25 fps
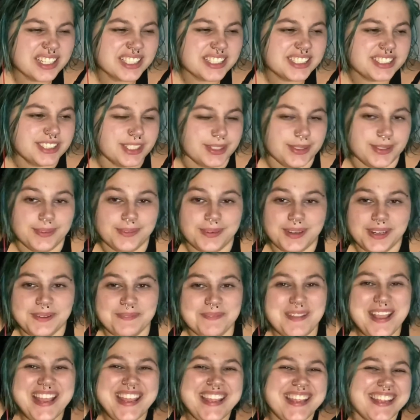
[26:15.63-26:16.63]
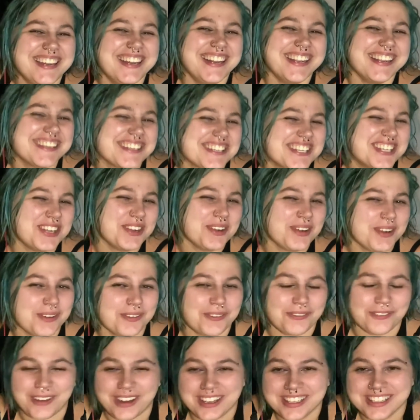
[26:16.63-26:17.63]
So it wouldn't be an issue of
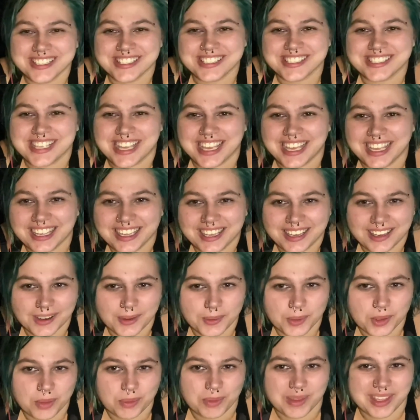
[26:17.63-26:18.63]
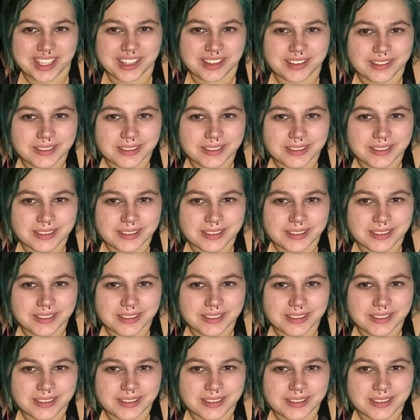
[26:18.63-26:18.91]
friends staying here with me.